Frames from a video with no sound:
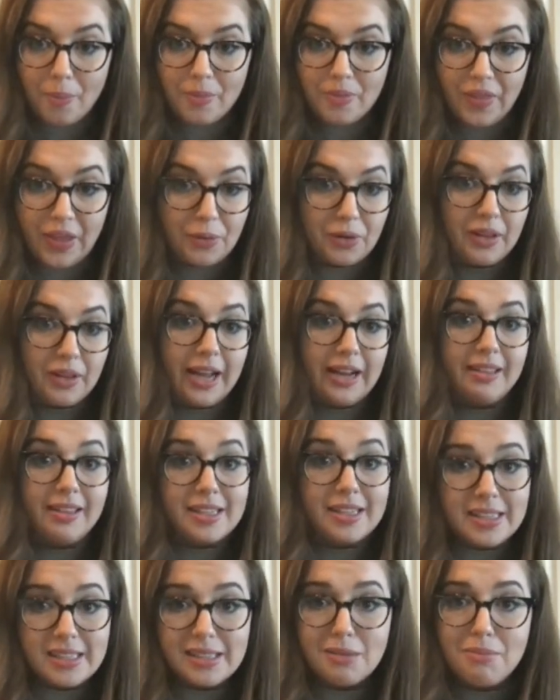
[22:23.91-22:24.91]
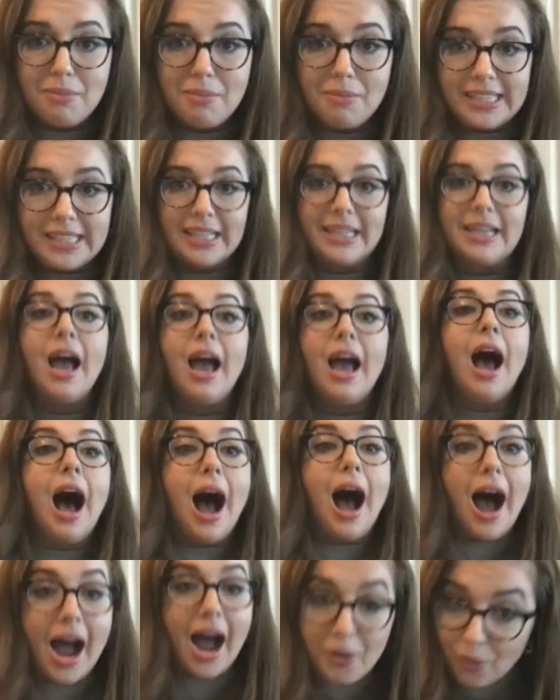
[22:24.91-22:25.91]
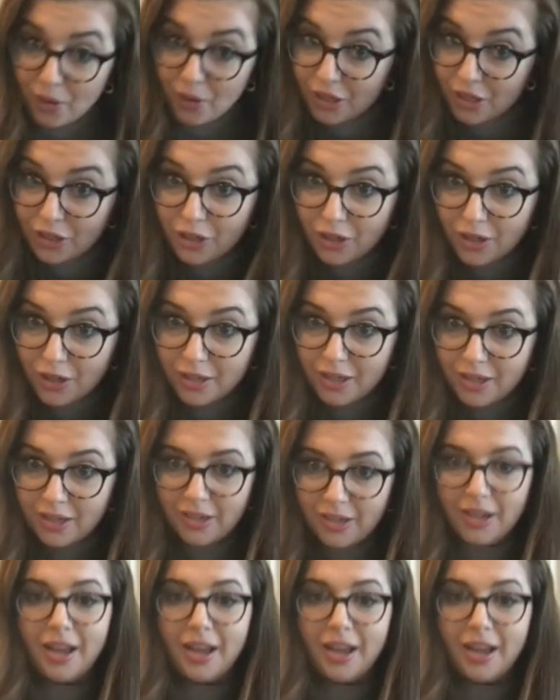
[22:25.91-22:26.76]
They were like, this is amazing. I want to cook.